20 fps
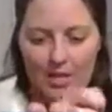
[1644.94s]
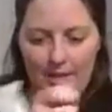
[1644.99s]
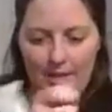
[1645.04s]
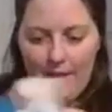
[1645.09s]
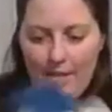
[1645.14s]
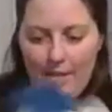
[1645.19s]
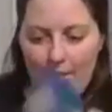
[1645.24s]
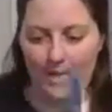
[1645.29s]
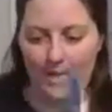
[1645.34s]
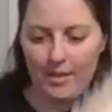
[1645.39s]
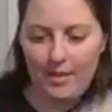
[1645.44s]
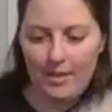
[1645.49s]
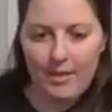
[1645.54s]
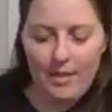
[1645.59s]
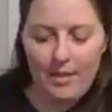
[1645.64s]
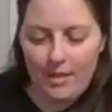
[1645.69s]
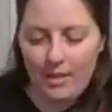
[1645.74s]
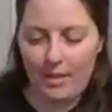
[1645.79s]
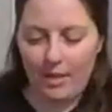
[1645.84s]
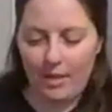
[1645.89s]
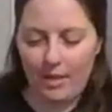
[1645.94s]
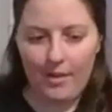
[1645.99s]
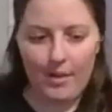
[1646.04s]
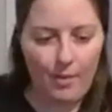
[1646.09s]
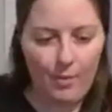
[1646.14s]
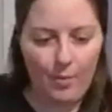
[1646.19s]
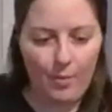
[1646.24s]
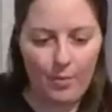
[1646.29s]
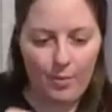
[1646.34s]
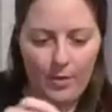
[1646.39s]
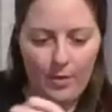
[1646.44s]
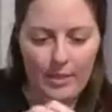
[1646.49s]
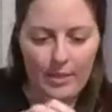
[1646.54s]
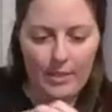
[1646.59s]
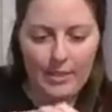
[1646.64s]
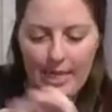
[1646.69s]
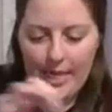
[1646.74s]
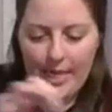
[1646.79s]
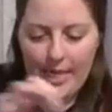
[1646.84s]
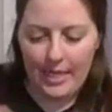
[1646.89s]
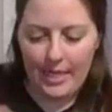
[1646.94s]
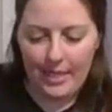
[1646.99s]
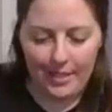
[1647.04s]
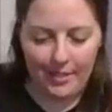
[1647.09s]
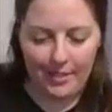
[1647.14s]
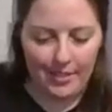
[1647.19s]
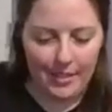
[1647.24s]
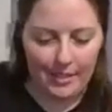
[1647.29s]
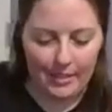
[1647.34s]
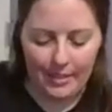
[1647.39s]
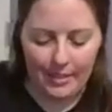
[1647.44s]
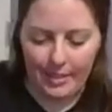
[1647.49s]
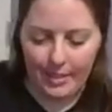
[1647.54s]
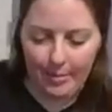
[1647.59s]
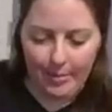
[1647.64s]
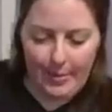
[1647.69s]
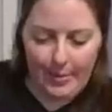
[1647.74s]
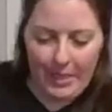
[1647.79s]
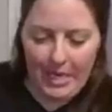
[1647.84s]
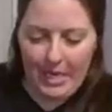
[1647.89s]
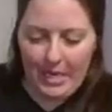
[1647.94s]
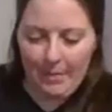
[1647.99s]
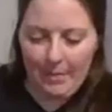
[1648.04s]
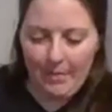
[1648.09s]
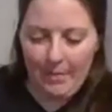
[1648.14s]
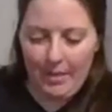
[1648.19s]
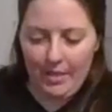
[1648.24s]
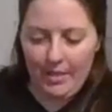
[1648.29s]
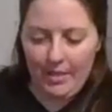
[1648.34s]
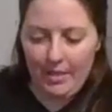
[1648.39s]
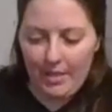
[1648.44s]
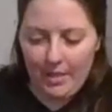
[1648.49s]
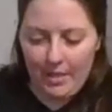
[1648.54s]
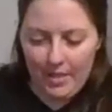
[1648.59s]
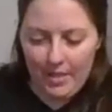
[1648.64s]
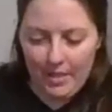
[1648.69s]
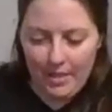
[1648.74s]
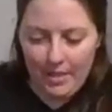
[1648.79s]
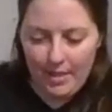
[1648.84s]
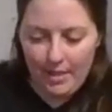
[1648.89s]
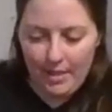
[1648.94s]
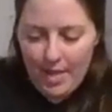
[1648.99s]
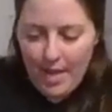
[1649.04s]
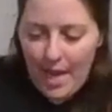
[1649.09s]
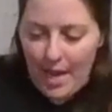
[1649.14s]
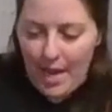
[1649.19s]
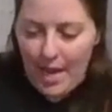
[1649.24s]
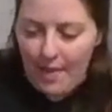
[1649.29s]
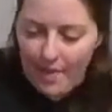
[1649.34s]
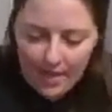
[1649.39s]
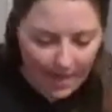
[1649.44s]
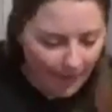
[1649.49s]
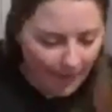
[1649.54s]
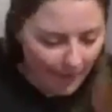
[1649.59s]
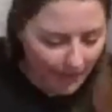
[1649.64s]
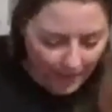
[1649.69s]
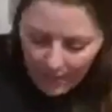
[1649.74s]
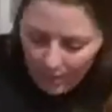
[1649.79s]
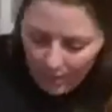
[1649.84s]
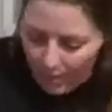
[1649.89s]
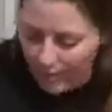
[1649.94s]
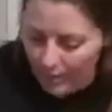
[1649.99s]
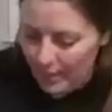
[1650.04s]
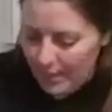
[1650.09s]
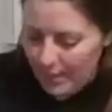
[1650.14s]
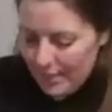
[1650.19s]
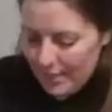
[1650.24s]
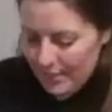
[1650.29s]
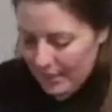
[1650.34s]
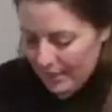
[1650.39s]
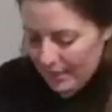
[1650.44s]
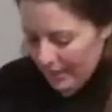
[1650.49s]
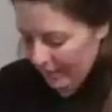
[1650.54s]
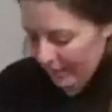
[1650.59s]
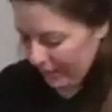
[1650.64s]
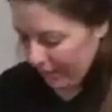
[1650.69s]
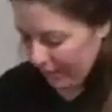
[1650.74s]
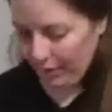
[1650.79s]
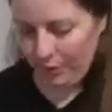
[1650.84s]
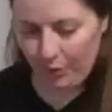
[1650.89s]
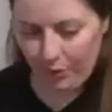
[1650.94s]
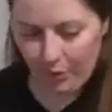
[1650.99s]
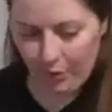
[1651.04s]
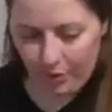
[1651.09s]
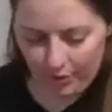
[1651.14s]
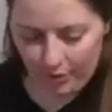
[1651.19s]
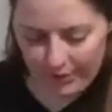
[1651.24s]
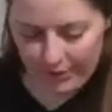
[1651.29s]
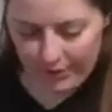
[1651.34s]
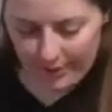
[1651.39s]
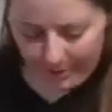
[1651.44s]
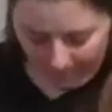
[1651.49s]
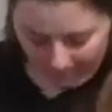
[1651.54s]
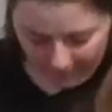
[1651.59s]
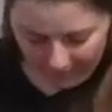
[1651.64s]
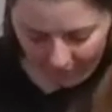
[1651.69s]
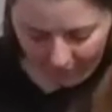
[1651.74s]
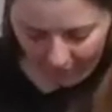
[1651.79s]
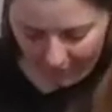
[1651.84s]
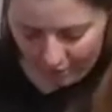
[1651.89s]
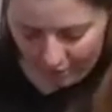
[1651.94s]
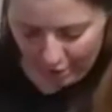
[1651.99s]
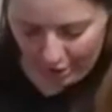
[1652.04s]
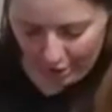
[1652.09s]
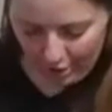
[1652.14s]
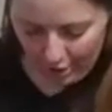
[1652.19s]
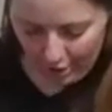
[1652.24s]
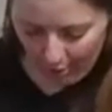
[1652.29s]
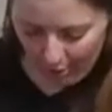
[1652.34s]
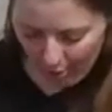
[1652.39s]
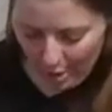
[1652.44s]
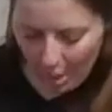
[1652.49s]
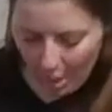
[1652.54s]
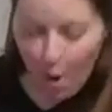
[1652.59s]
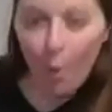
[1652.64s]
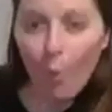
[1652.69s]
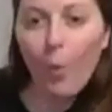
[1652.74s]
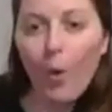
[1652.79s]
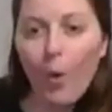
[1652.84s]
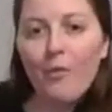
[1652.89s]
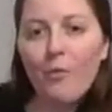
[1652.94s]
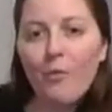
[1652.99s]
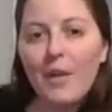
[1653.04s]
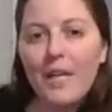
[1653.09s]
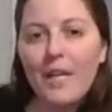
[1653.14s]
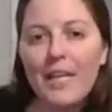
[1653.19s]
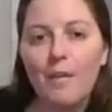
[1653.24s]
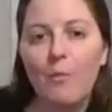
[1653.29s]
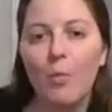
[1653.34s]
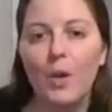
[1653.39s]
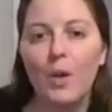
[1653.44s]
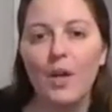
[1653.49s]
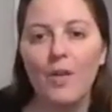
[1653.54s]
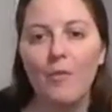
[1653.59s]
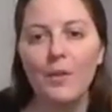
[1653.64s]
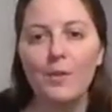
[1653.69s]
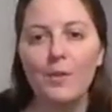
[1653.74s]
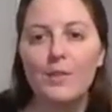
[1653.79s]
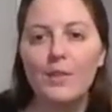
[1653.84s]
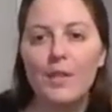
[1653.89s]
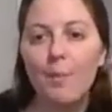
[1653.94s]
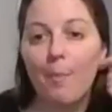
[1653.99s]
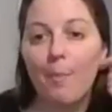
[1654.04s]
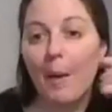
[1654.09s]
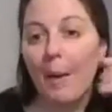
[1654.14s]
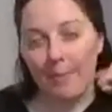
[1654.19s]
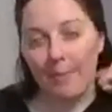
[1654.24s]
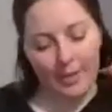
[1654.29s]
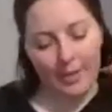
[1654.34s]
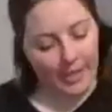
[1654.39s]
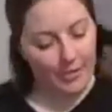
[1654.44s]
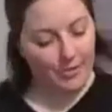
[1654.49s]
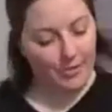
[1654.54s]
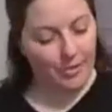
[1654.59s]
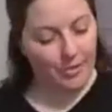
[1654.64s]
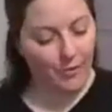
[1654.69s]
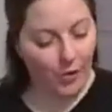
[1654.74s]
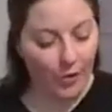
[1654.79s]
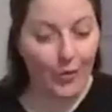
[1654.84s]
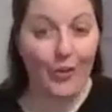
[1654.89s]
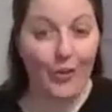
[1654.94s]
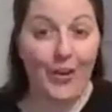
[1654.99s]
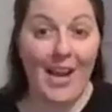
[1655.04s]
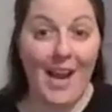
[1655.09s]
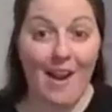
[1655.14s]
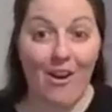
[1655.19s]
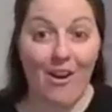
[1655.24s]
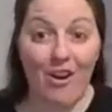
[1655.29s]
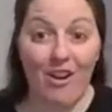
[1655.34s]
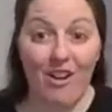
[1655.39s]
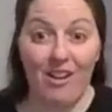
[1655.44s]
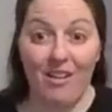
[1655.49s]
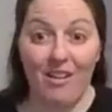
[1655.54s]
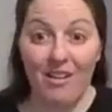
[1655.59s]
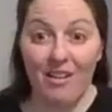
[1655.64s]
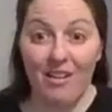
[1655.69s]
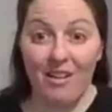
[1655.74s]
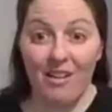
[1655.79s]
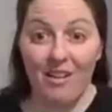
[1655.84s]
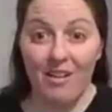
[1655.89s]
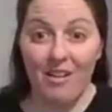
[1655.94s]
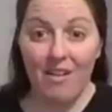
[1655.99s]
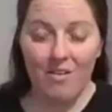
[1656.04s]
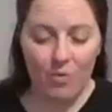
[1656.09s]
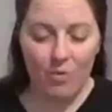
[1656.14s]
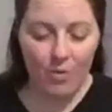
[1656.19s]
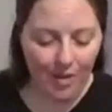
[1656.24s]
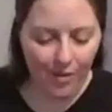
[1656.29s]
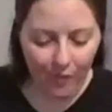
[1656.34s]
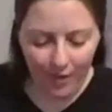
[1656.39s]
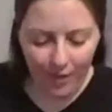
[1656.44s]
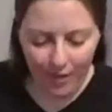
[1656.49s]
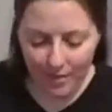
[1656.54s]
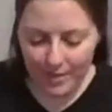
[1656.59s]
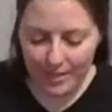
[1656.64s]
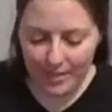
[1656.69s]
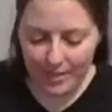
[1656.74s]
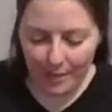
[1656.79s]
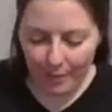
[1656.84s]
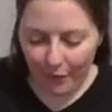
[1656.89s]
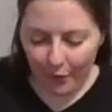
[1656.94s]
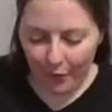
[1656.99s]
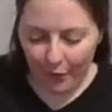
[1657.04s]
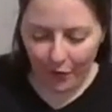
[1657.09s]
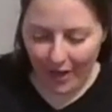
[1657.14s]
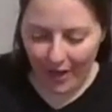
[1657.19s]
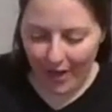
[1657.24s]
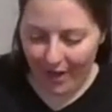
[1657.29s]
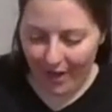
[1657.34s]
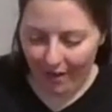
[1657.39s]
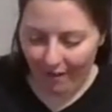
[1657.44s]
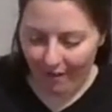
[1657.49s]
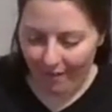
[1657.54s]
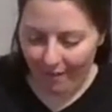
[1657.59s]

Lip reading: All right, we'll put dad here next to mom. And then I think we need to give the little girl something fun too. What if we use the pipe cleaners for her hair? What if we use them for her hair?